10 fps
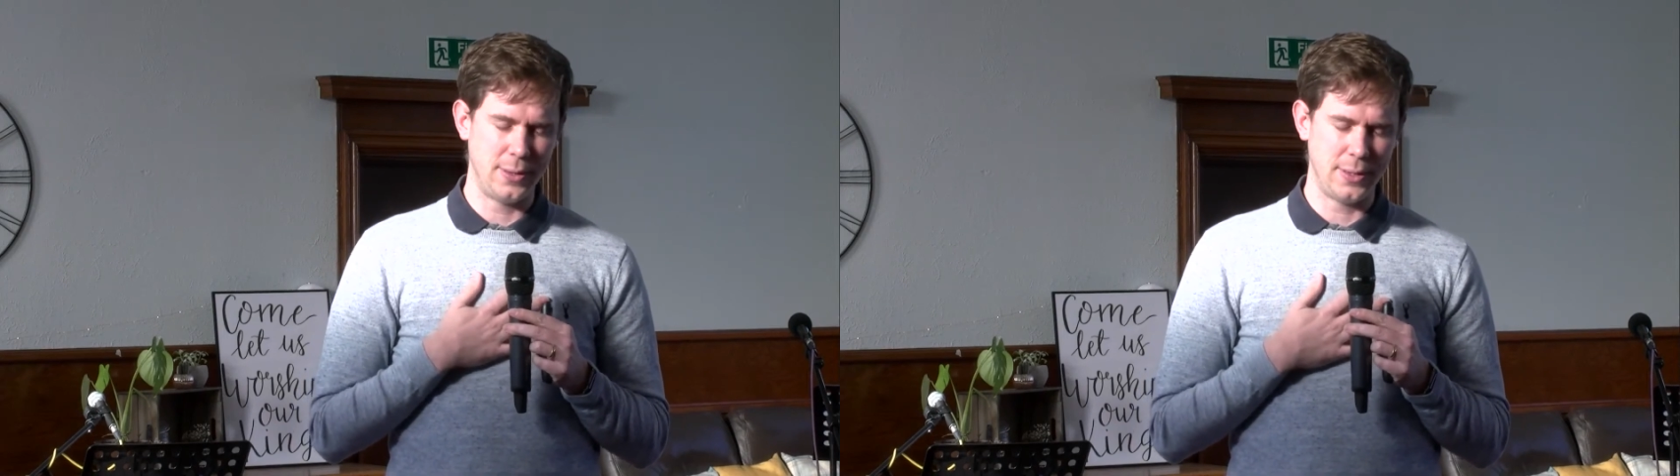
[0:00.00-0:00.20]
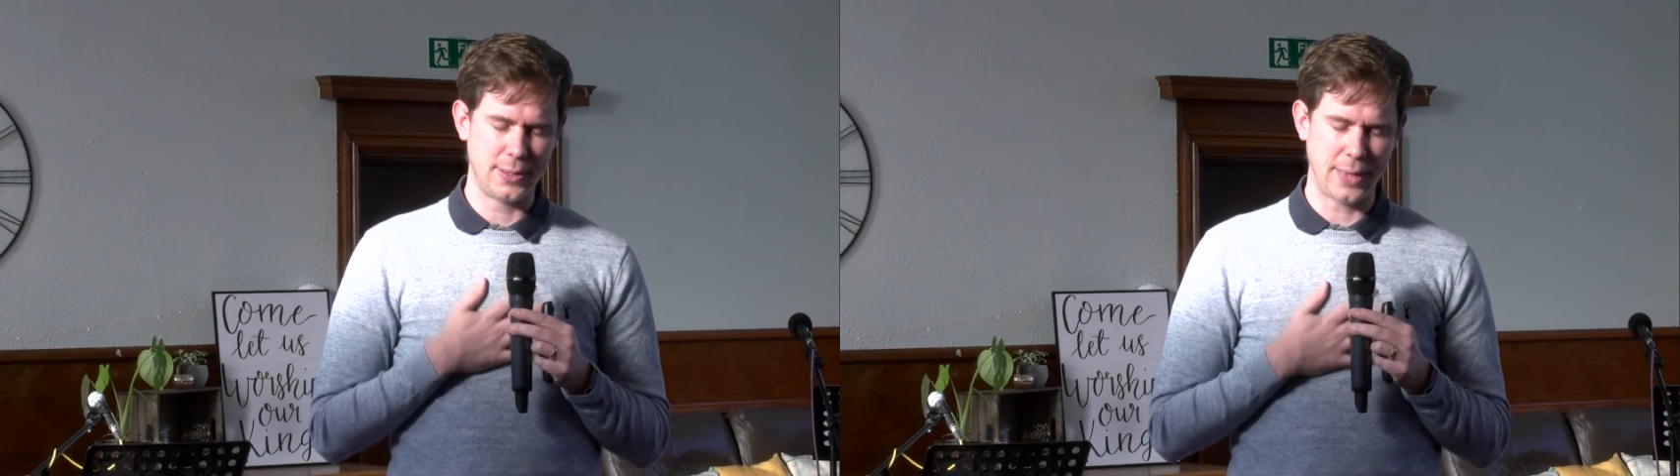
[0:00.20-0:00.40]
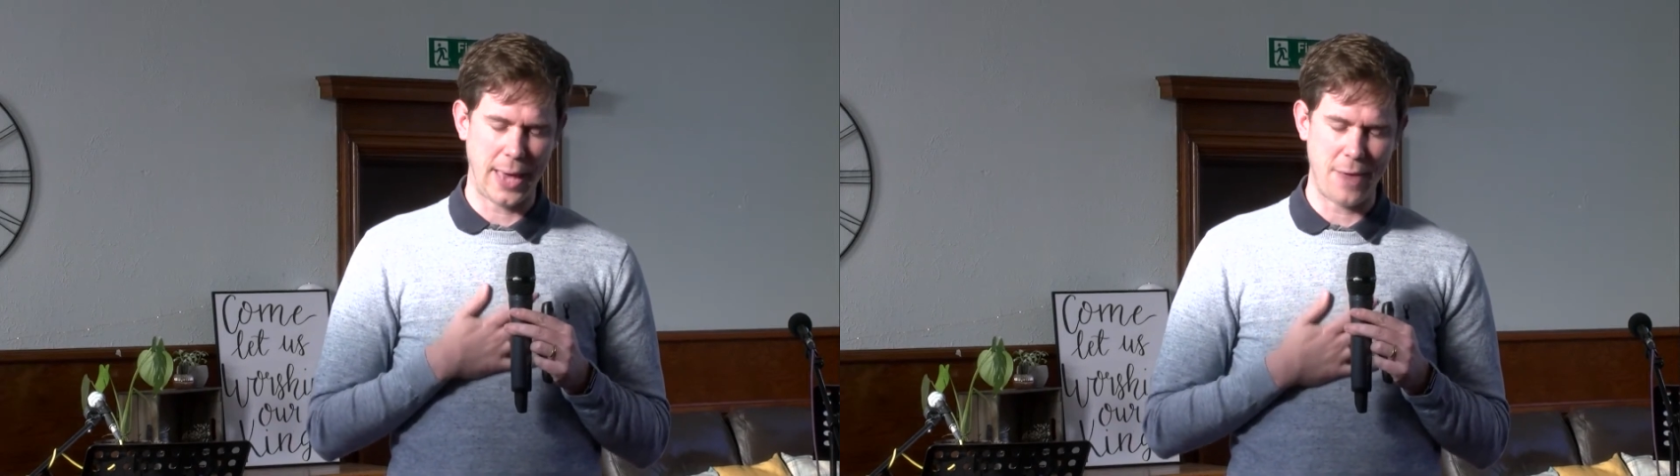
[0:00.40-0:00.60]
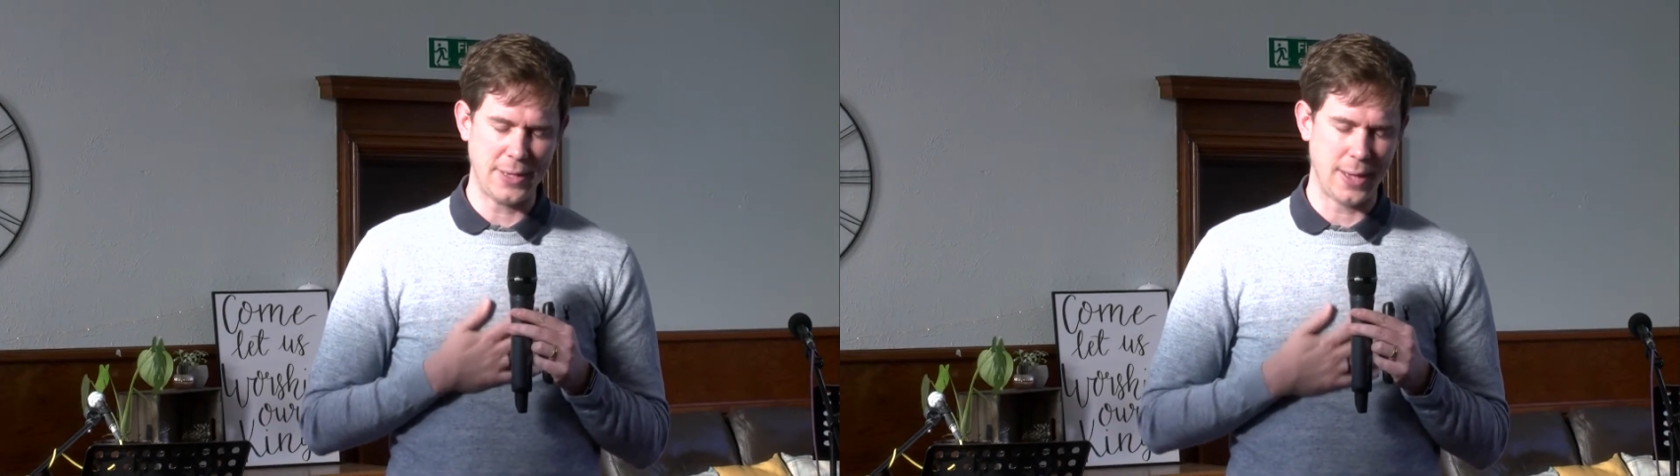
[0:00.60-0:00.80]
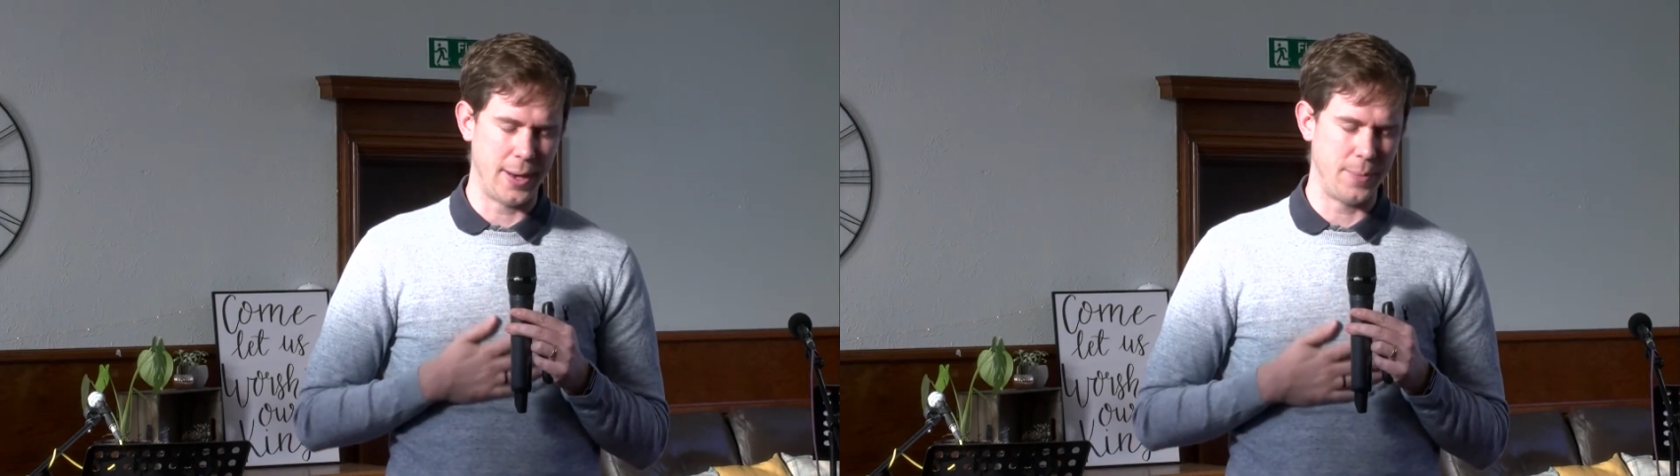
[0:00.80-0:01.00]
in the scary
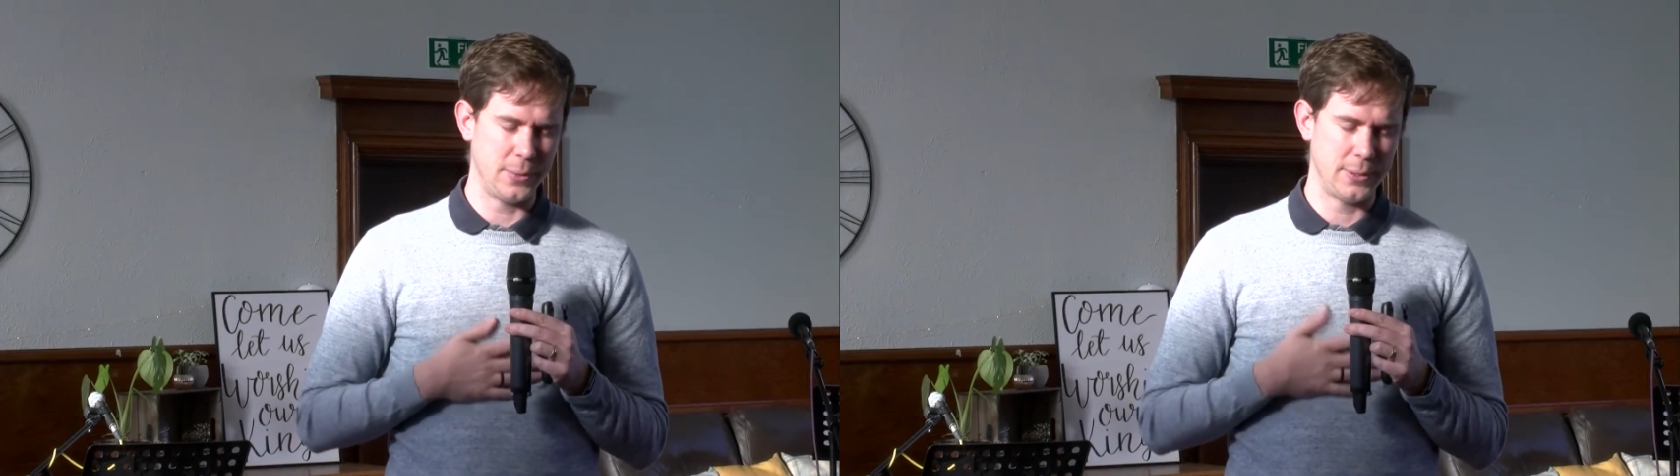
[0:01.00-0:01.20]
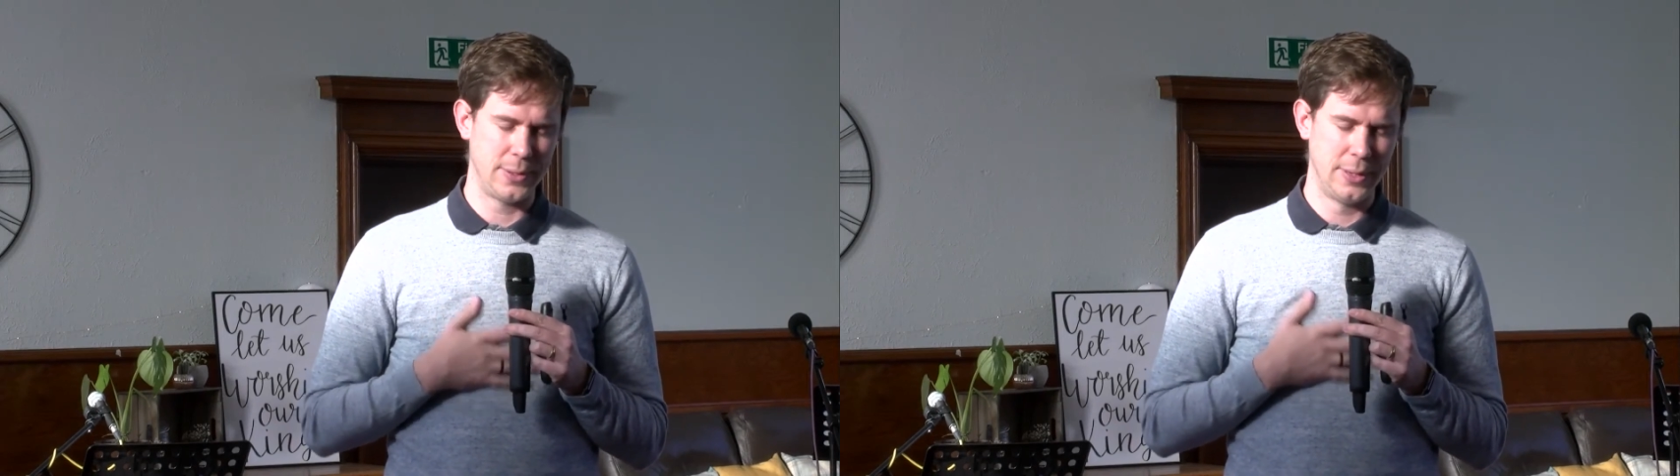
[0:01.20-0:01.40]
times.